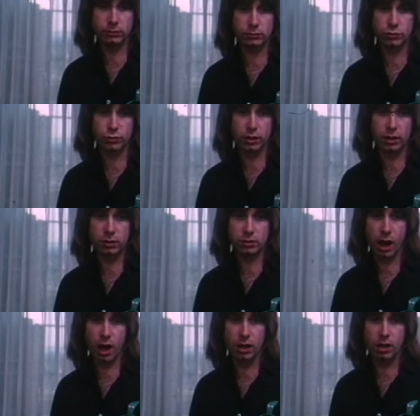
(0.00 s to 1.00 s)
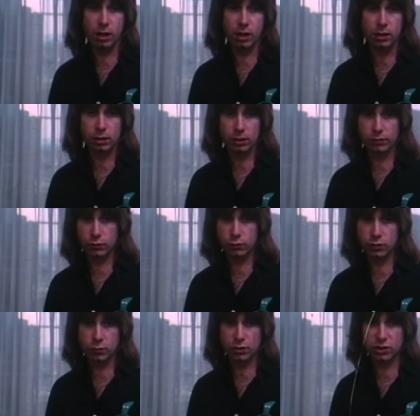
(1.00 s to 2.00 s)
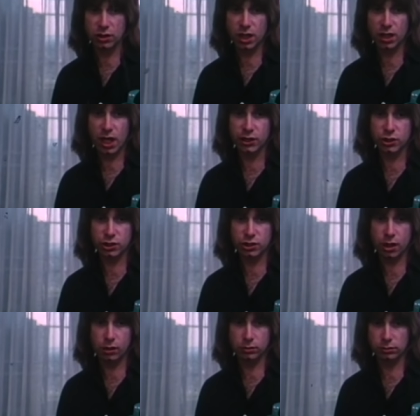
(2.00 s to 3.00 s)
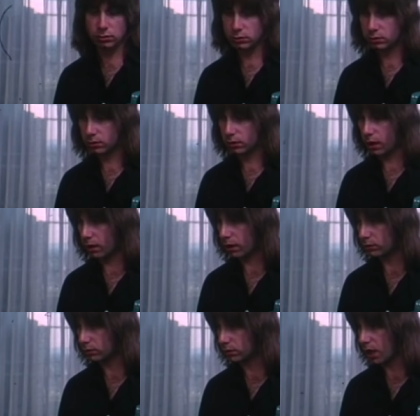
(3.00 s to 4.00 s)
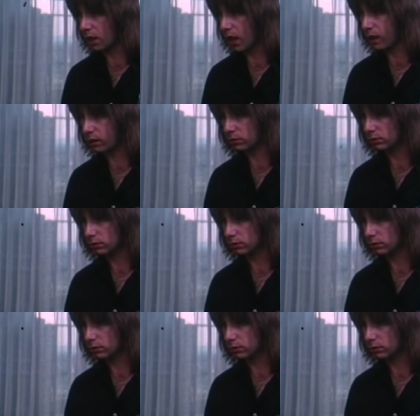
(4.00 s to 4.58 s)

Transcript: I was really looking forward to watching that nature show. I can't do that now.